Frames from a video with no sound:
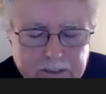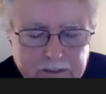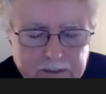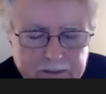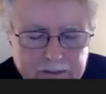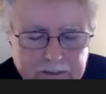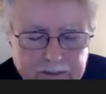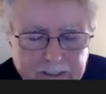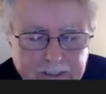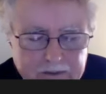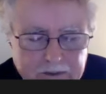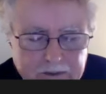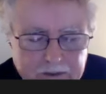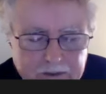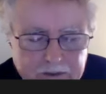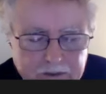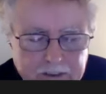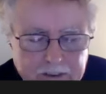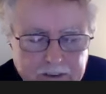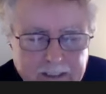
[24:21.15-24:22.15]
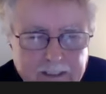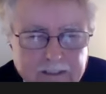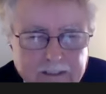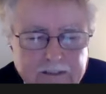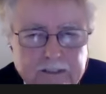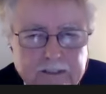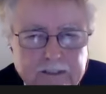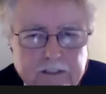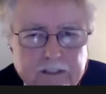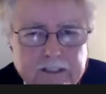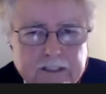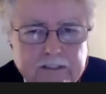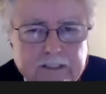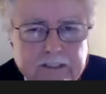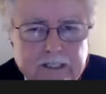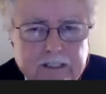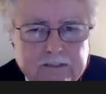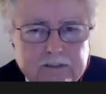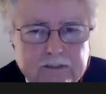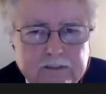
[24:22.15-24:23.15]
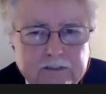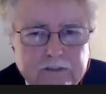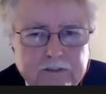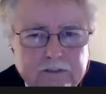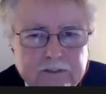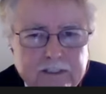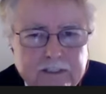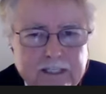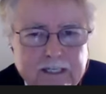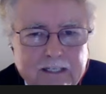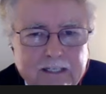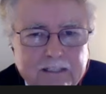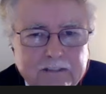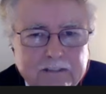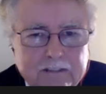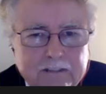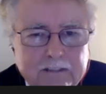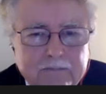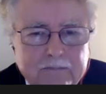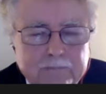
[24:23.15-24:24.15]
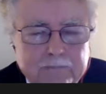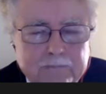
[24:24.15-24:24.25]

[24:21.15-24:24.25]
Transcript: unconstitutionality or unconstitutionality.